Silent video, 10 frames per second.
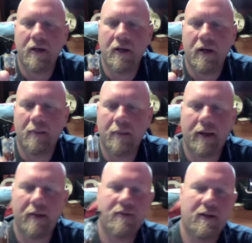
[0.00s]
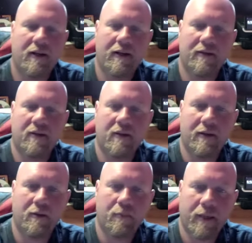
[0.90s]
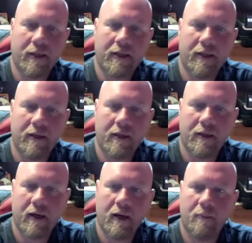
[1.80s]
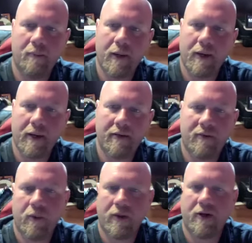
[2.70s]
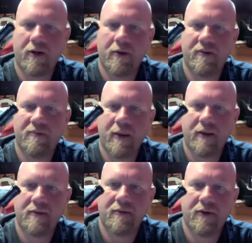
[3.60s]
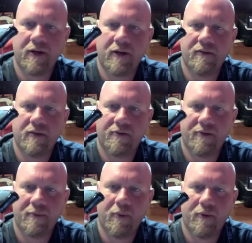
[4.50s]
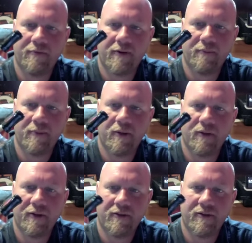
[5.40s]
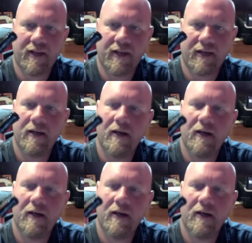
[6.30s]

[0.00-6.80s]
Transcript: Um, like I said, it is a little big, um, but it's what you're going to expect if you're going to use a 3.5 milliliter tank.